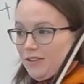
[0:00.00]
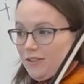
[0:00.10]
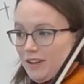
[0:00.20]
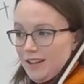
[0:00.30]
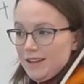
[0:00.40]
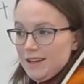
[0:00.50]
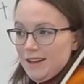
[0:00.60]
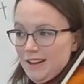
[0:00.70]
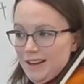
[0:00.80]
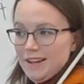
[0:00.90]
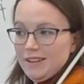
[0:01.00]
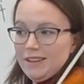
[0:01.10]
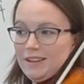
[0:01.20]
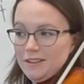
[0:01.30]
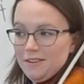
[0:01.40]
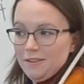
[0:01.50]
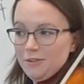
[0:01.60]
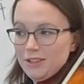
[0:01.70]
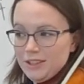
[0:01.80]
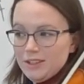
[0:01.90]
Ready, and here
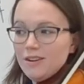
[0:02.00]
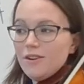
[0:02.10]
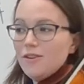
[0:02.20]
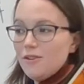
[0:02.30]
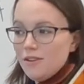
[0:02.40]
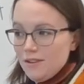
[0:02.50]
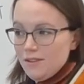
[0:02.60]
we go.